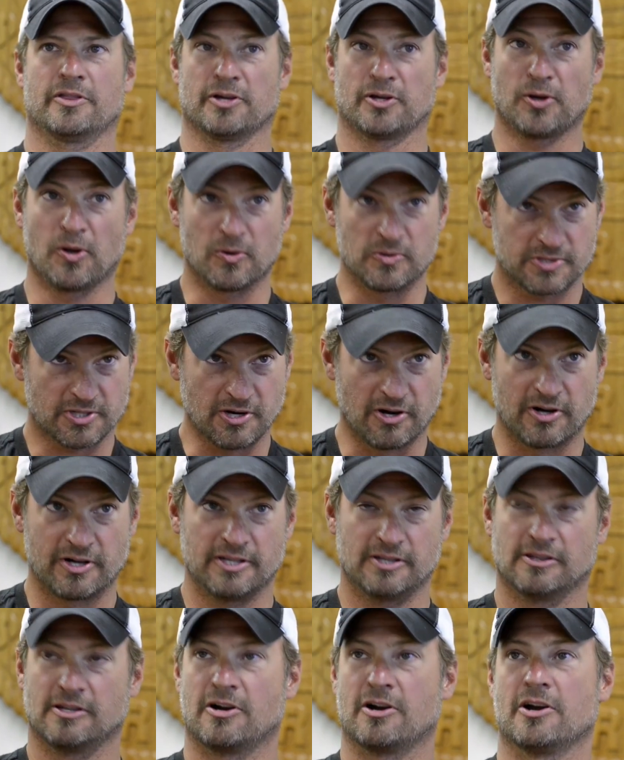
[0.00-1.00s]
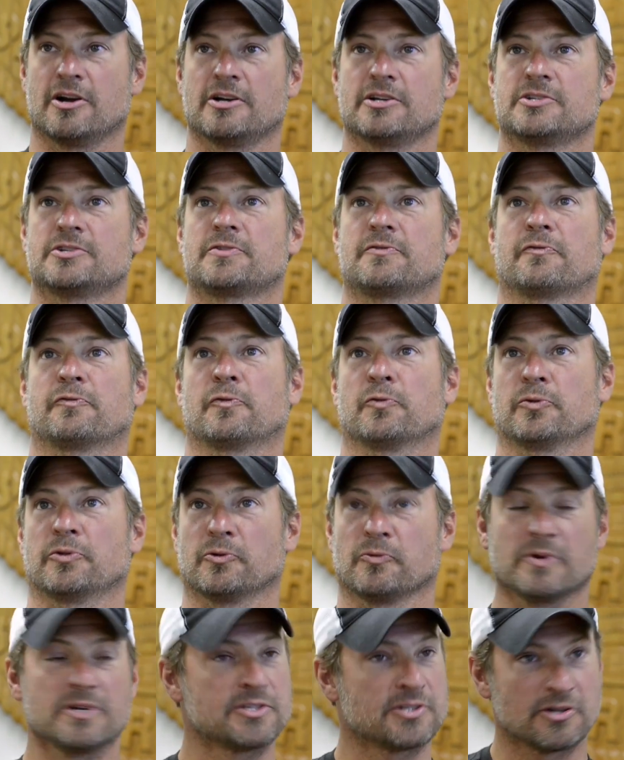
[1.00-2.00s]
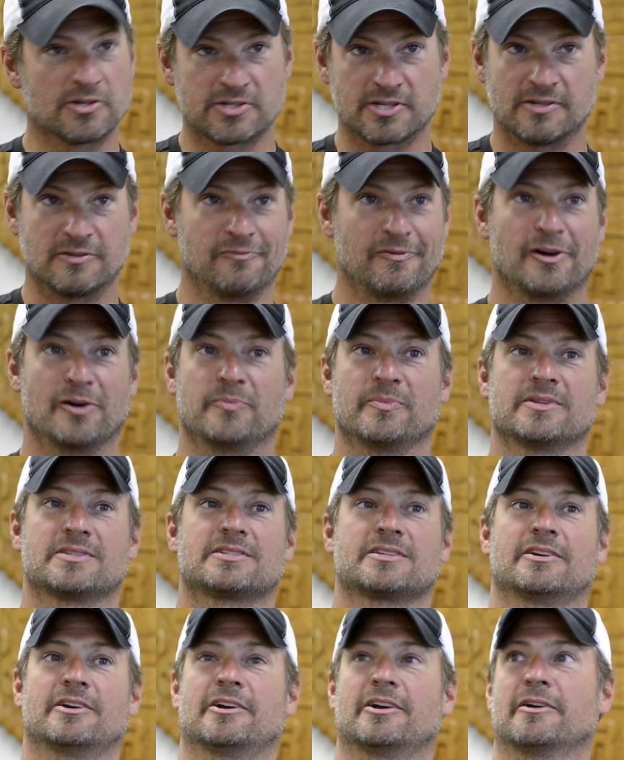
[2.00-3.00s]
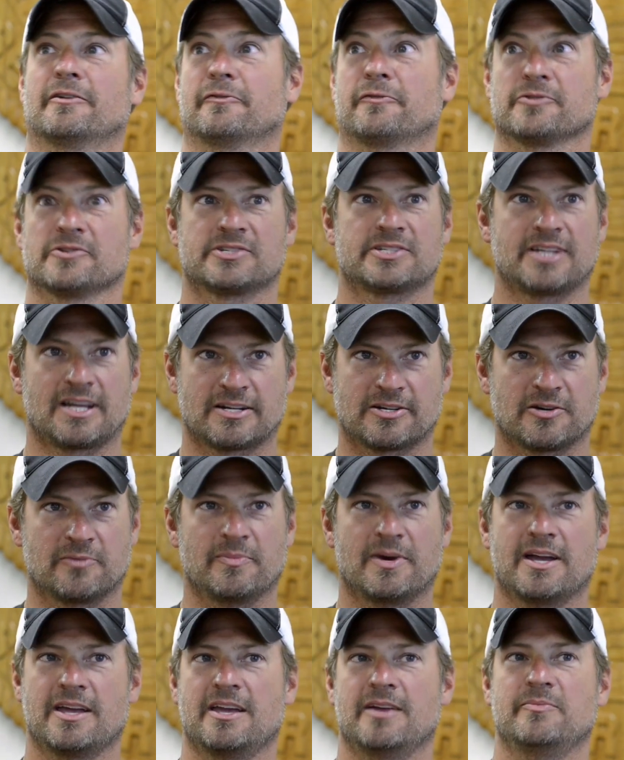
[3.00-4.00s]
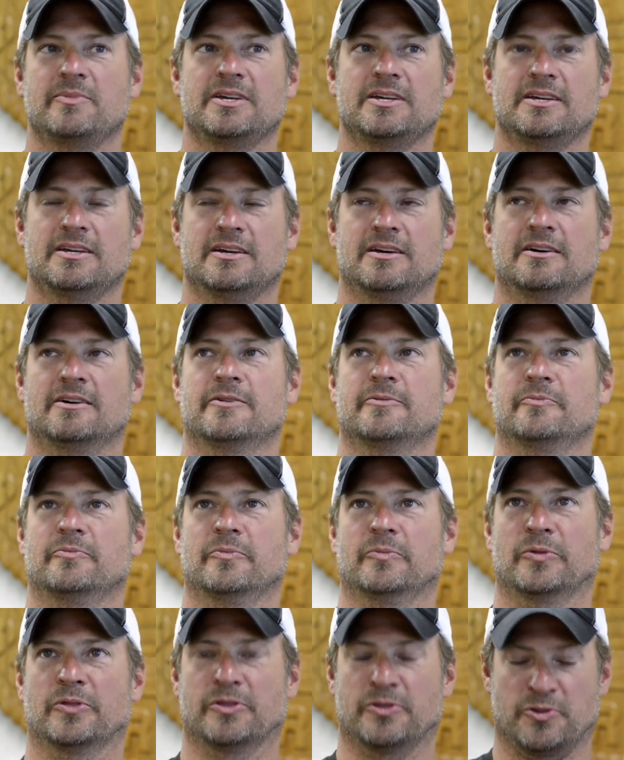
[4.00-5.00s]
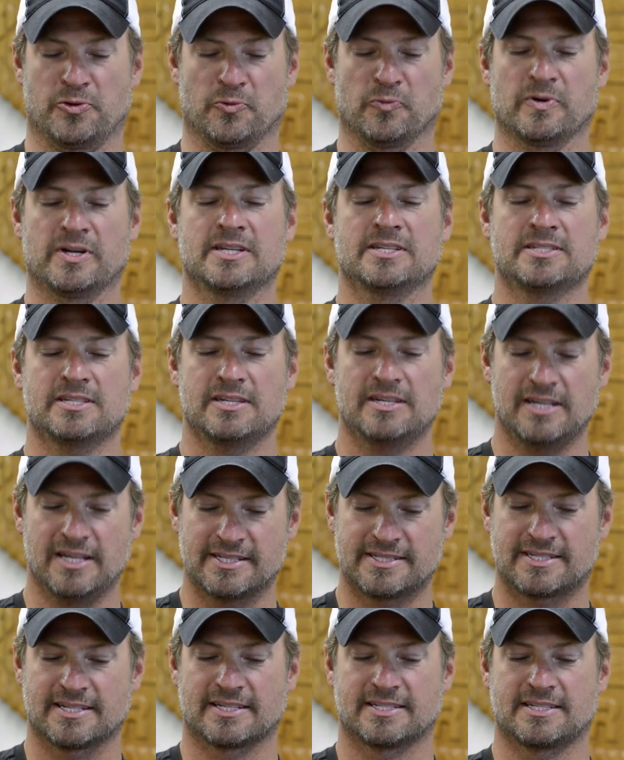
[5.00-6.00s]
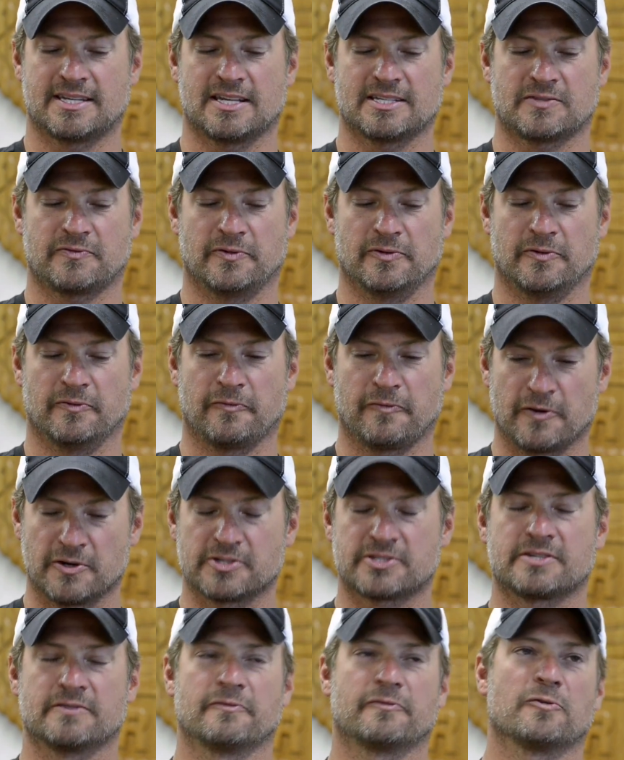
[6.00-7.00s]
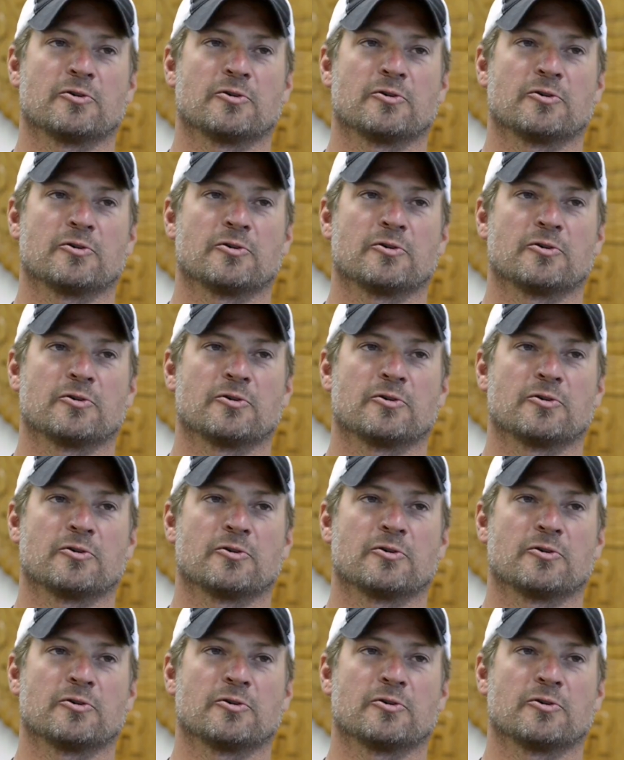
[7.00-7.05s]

the Coast Guard at large, for the Research and Development Center, for Sector Miami. The reason it's successful, first and